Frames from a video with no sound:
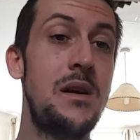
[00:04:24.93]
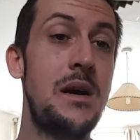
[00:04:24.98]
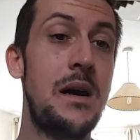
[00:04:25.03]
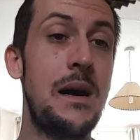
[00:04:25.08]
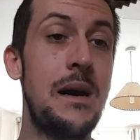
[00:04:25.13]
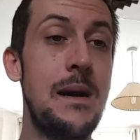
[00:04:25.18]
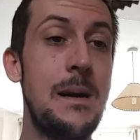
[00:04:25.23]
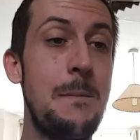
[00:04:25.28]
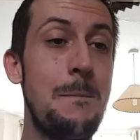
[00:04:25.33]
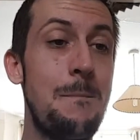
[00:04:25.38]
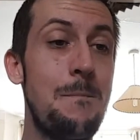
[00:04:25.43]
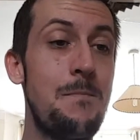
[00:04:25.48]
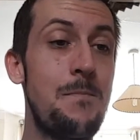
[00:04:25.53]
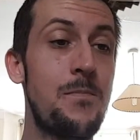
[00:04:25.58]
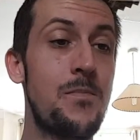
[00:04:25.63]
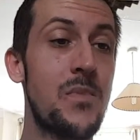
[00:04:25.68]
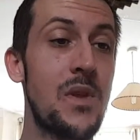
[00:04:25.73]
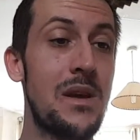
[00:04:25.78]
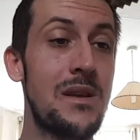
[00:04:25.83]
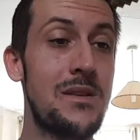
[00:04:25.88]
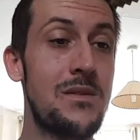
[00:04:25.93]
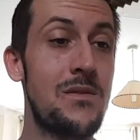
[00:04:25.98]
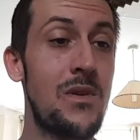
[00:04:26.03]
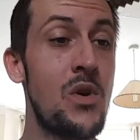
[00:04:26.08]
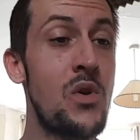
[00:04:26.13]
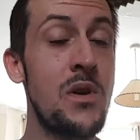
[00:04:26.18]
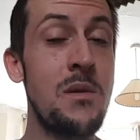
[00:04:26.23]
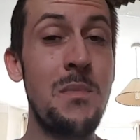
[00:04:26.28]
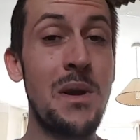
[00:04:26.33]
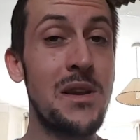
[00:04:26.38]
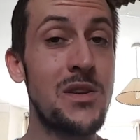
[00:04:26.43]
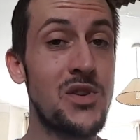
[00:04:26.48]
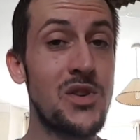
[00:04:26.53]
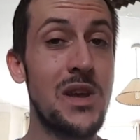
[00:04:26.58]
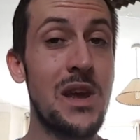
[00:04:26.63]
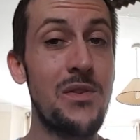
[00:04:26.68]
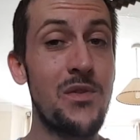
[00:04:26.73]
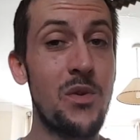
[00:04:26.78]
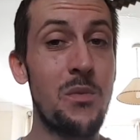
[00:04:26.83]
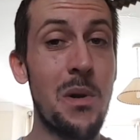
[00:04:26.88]
I only managed to
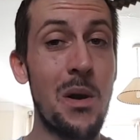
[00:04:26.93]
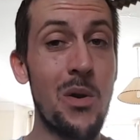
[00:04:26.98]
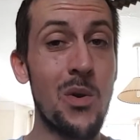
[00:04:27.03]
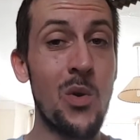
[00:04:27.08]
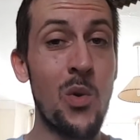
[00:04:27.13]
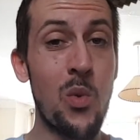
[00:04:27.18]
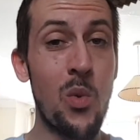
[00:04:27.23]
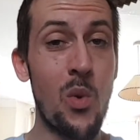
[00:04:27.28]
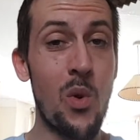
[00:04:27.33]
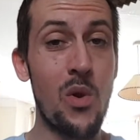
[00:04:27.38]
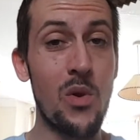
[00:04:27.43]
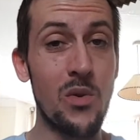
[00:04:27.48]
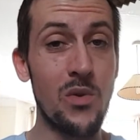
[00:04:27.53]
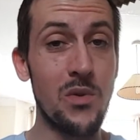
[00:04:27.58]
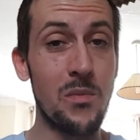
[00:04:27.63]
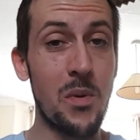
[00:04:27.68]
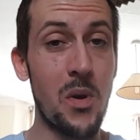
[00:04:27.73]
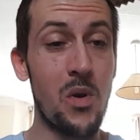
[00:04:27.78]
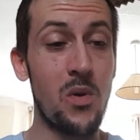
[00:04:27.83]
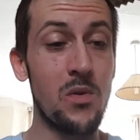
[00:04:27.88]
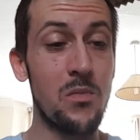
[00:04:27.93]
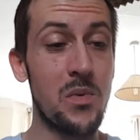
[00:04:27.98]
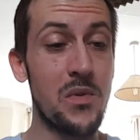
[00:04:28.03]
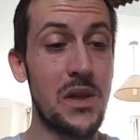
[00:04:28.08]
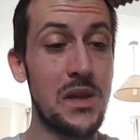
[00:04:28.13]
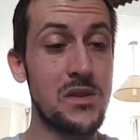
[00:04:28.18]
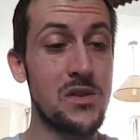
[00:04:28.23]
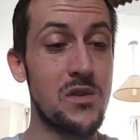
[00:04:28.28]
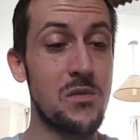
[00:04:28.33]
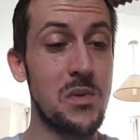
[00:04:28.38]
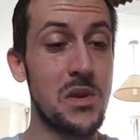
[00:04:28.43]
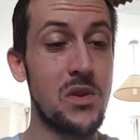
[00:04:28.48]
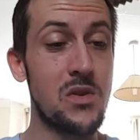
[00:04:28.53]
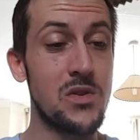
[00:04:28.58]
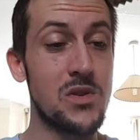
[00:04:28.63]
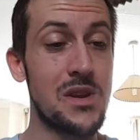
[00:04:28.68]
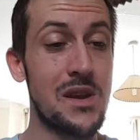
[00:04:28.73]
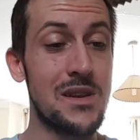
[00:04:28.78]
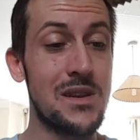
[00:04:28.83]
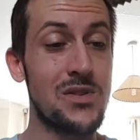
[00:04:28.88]
get through about a quarter of the bottle, but that's only
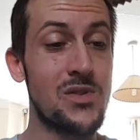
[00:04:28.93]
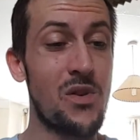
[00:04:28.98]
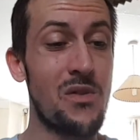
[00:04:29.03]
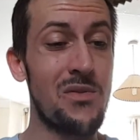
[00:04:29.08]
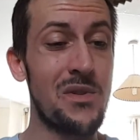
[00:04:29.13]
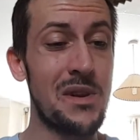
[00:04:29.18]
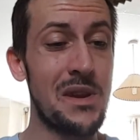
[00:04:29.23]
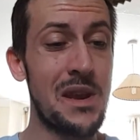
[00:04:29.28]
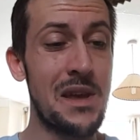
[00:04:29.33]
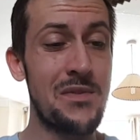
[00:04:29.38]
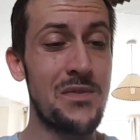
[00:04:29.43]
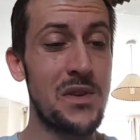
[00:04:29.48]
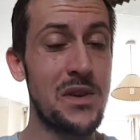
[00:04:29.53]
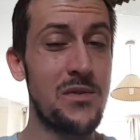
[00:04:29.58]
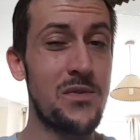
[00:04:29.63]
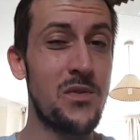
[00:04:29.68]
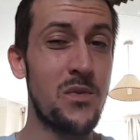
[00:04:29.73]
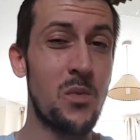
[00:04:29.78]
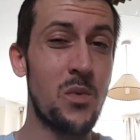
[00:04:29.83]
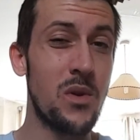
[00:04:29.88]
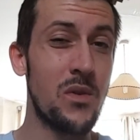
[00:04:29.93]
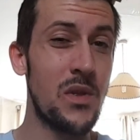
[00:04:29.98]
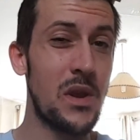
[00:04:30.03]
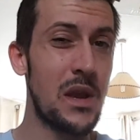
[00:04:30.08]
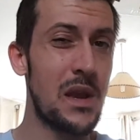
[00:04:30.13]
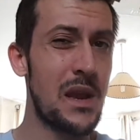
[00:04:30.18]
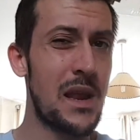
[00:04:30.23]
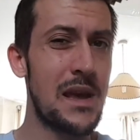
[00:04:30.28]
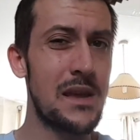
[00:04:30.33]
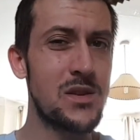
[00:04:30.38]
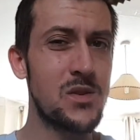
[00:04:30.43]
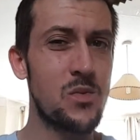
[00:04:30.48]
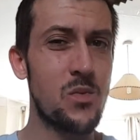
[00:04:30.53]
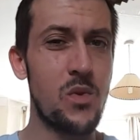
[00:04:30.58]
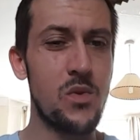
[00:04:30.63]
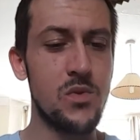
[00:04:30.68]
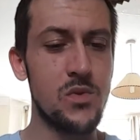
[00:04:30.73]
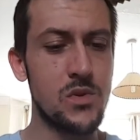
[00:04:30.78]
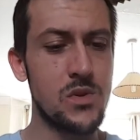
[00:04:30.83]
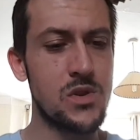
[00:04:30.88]
because I'd sort of left it for one of the last
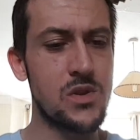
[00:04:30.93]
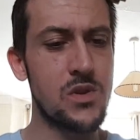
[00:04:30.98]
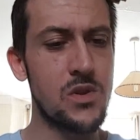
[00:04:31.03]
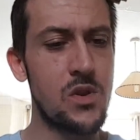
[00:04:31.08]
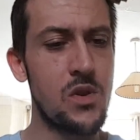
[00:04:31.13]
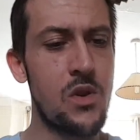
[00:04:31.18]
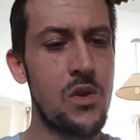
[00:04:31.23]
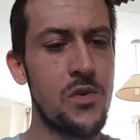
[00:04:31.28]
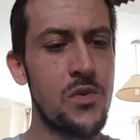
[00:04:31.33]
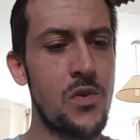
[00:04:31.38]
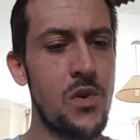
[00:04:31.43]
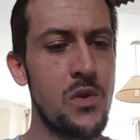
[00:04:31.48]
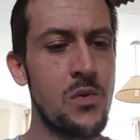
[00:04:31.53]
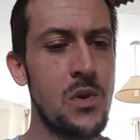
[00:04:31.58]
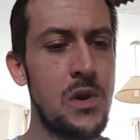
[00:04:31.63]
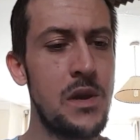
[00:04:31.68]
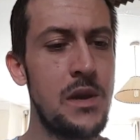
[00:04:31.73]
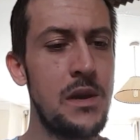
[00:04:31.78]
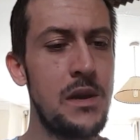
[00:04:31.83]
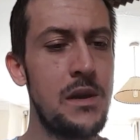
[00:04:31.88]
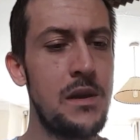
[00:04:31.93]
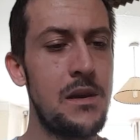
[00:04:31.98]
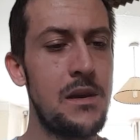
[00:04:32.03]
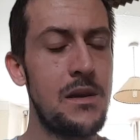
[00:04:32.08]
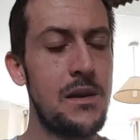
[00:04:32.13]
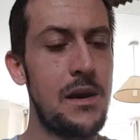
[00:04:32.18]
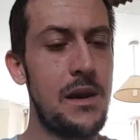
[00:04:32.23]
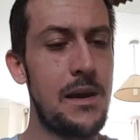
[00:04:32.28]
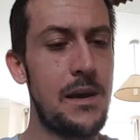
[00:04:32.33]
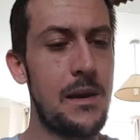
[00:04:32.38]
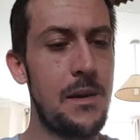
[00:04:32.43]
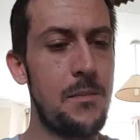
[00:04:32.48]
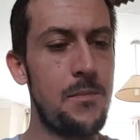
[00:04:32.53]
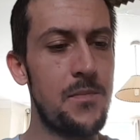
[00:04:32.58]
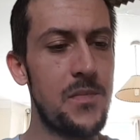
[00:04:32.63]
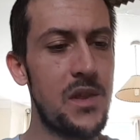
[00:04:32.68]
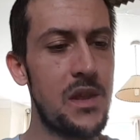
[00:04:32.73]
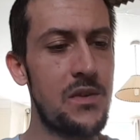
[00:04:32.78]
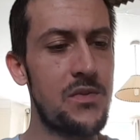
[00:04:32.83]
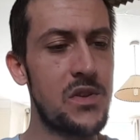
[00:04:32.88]
ones to go through.
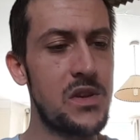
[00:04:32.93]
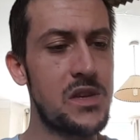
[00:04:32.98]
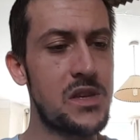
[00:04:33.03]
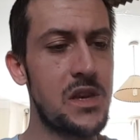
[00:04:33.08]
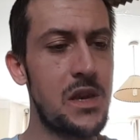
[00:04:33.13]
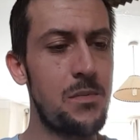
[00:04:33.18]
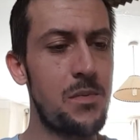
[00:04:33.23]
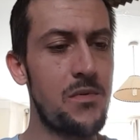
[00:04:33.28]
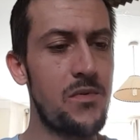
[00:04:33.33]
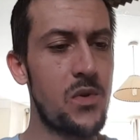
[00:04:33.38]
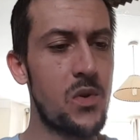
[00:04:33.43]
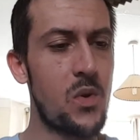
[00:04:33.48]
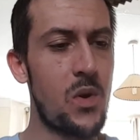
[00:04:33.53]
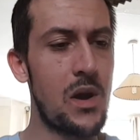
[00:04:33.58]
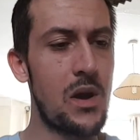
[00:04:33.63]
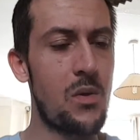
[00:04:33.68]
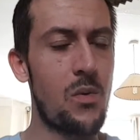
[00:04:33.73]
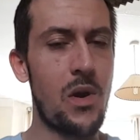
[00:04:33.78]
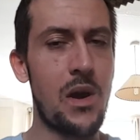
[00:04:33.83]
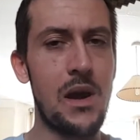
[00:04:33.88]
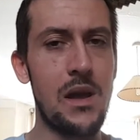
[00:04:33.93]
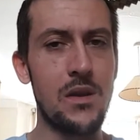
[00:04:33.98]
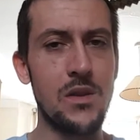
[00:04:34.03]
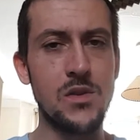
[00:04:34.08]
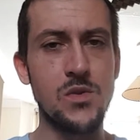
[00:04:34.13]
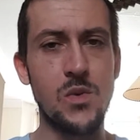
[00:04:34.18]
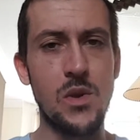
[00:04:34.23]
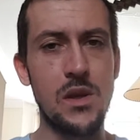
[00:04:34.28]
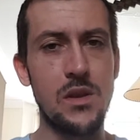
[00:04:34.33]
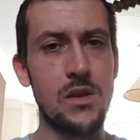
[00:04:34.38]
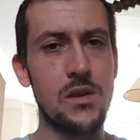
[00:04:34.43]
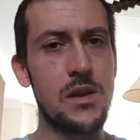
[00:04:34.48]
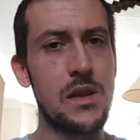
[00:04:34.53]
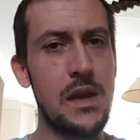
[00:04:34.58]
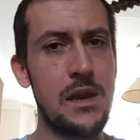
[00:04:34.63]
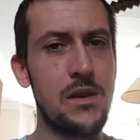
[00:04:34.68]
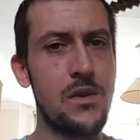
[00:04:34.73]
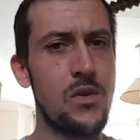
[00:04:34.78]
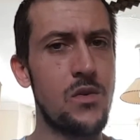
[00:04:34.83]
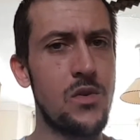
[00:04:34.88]
Left it steeping for quite a while as well,
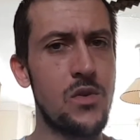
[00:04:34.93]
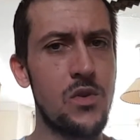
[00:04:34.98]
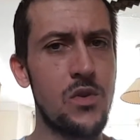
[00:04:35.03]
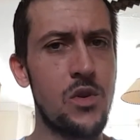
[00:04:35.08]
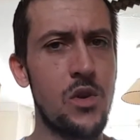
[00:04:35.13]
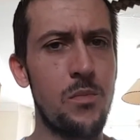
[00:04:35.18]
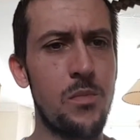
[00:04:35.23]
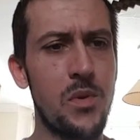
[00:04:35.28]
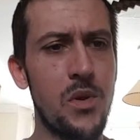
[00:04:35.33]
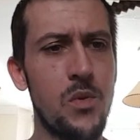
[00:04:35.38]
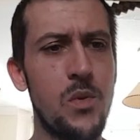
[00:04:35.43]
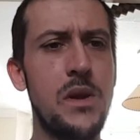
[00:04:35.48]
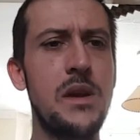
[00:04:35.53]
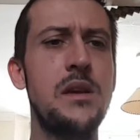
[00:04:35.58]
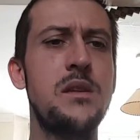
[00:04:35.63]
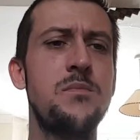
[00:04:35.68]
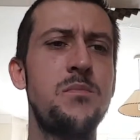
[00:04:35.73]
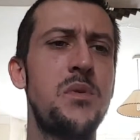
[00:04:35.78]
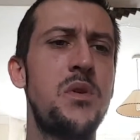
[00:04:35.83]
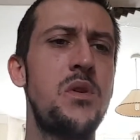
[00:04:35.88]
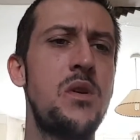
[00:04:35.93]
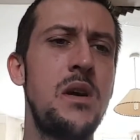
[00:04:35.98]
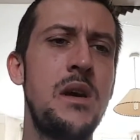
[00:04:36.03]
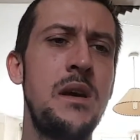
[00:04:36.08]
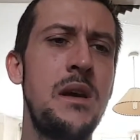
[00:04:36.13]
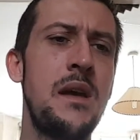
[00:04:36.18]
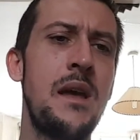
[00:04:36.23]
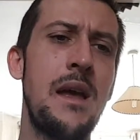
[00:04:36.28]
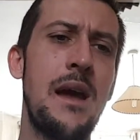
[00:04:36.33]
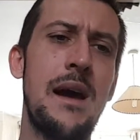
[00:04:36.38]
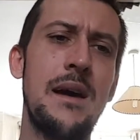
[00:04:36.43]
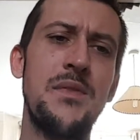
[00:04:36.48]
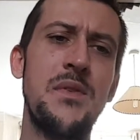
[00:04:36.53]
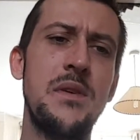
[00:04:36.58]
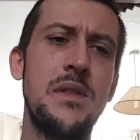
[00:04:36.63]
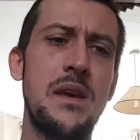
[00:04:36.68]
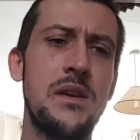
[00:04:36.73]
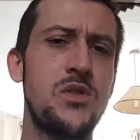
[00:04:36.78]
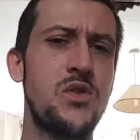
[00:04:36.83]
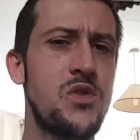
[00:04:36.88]
again another good couple of weeks, but I
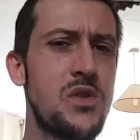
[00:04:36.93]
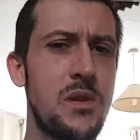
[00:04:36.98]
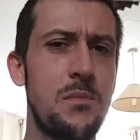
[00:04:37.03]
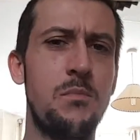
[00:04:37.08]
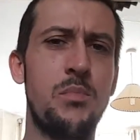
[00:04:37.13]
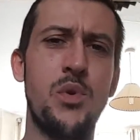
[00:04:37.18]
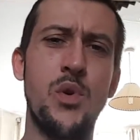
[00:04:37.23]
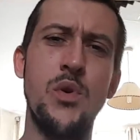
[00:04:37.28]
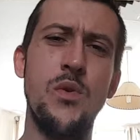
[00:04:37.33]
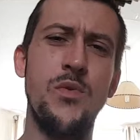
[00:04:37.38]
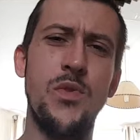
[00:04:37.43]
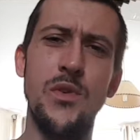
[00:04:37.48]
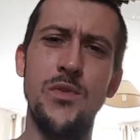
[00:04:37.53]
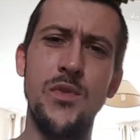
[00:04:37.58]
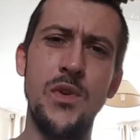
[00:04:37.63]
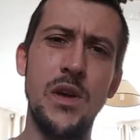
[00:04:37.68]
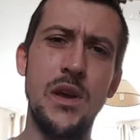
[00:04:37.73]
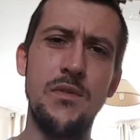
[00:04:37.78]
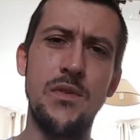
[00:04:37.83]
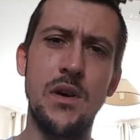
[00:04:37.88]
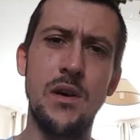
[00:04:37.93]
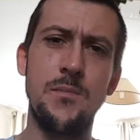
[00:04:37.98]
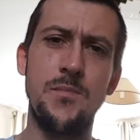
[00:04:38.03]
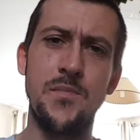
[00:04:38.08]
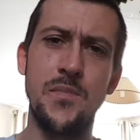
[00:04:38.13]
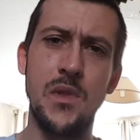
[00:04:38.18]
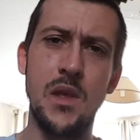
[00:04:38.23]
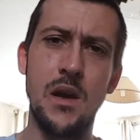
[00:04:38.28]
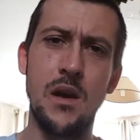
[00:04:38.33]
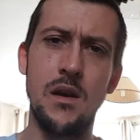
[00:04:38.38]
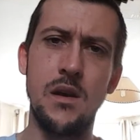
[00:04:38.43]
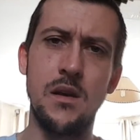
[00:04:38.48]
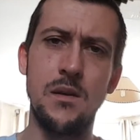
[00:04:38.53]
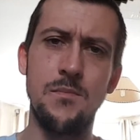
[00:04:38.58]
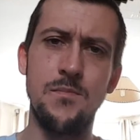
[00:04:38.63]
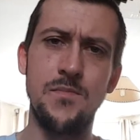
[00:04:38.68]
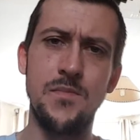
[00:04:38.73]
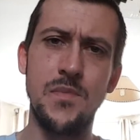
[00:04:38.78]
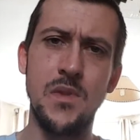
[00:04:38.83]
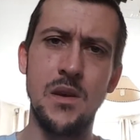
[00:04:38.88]
think that's just improved the flavour
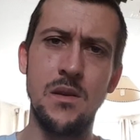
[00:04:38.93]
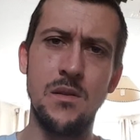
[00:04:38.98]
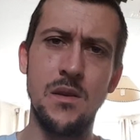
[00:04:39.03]
and